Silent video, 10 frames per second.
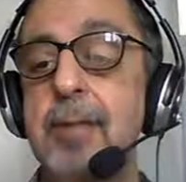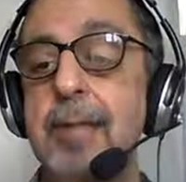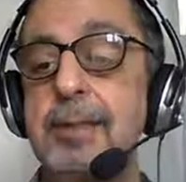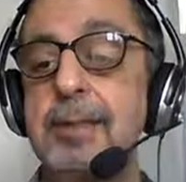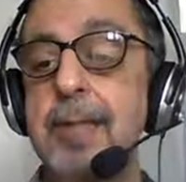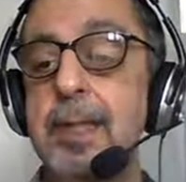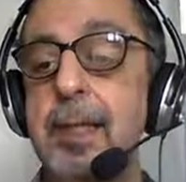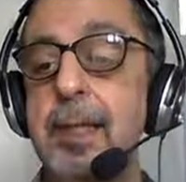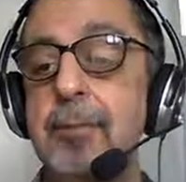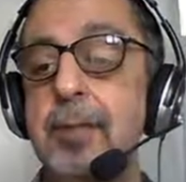extending
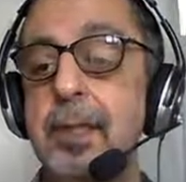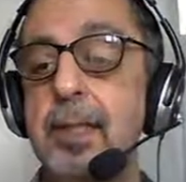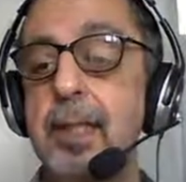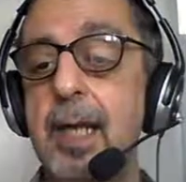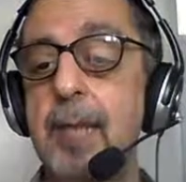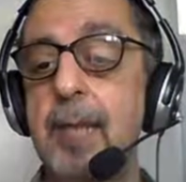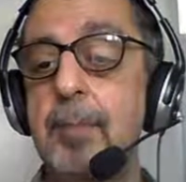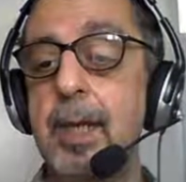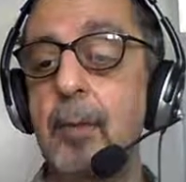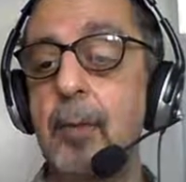further up
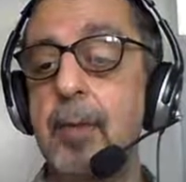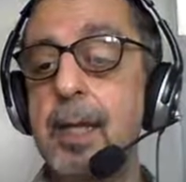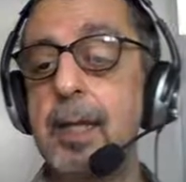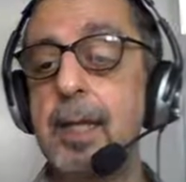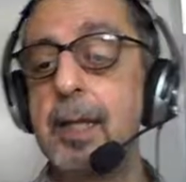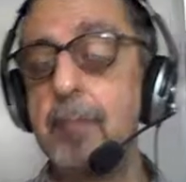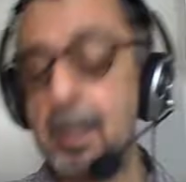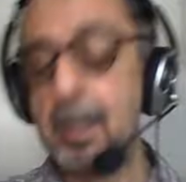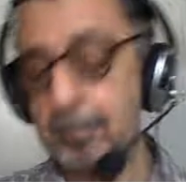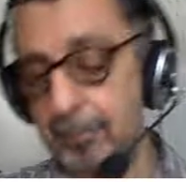over and
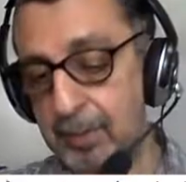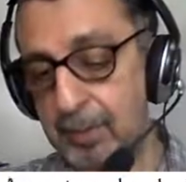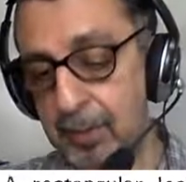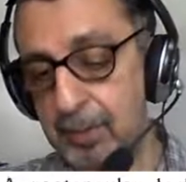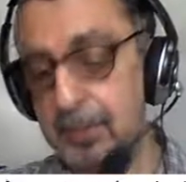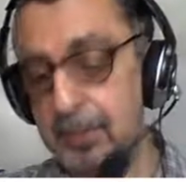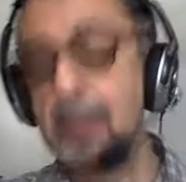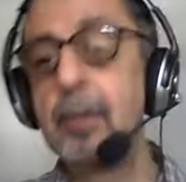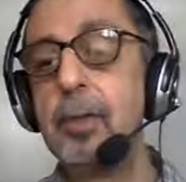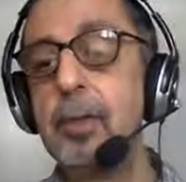above the
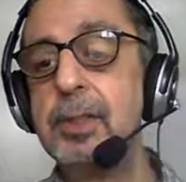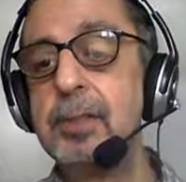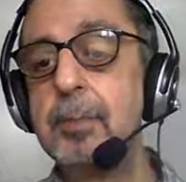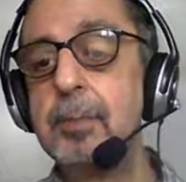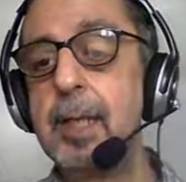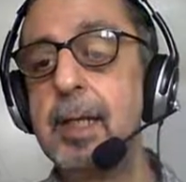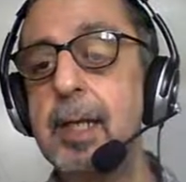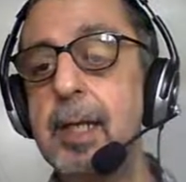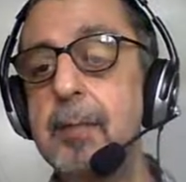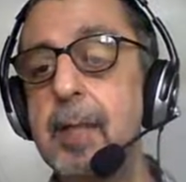collision bulkhead
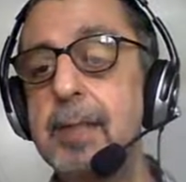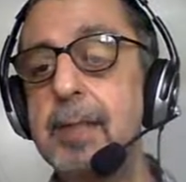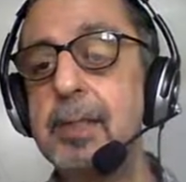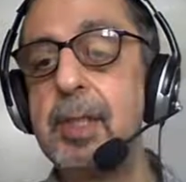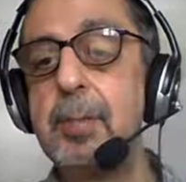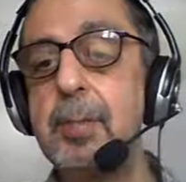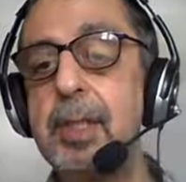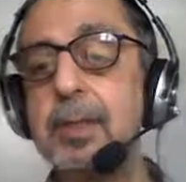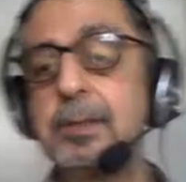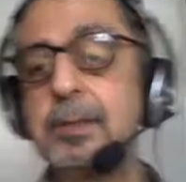by 3
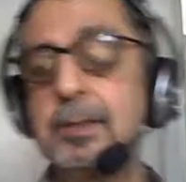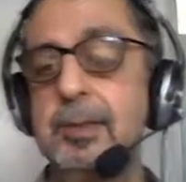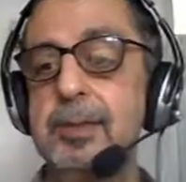meters.